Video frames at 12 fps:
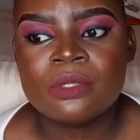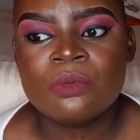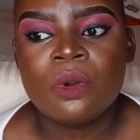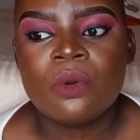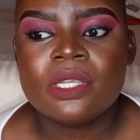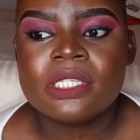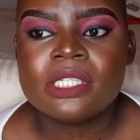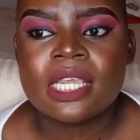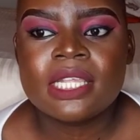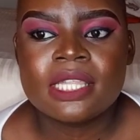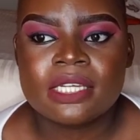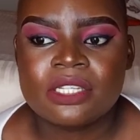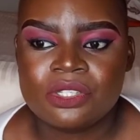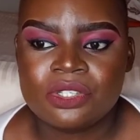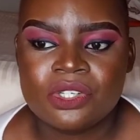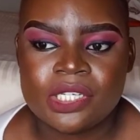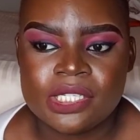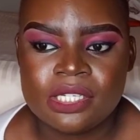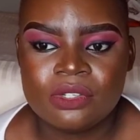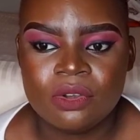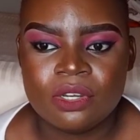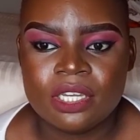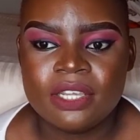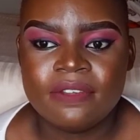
We always think that insecurities only